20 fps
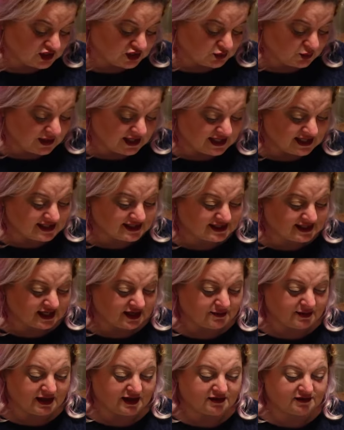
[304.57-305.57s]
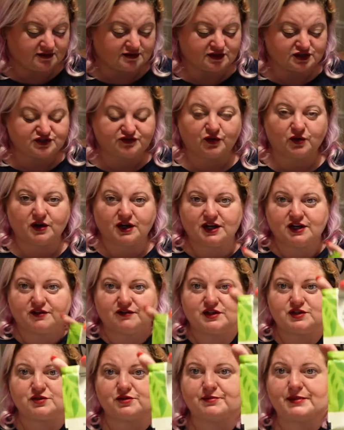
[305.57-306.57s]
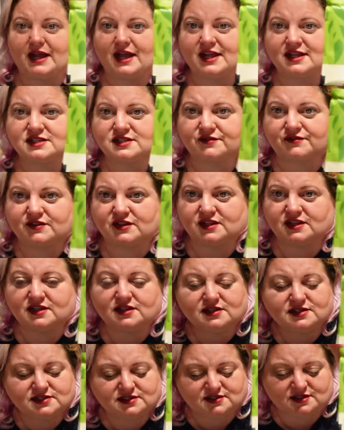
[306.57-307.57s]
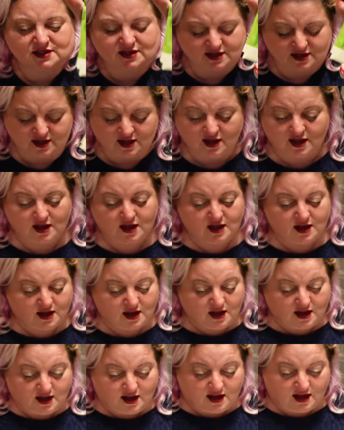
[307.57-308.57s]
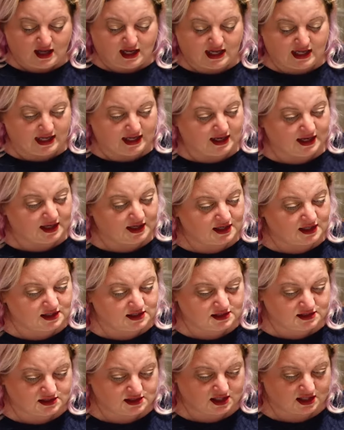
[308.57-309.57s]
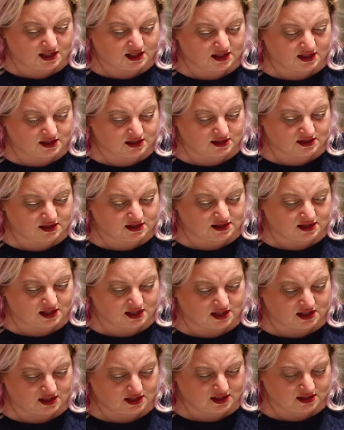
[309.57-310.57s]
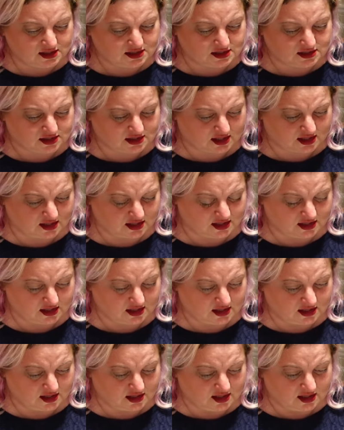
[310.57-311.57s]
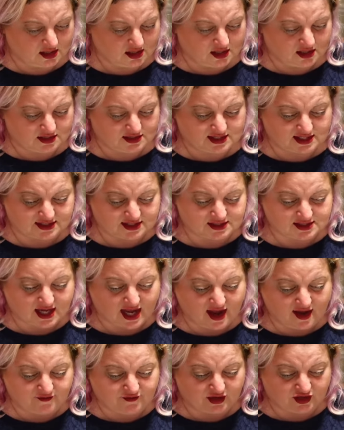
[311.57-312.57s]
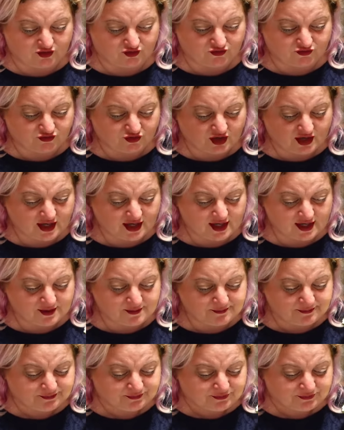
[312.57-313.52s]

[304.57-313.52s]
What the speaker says: sweet cinnamon. There's four individual bags of this. And this says it's caffeine-free.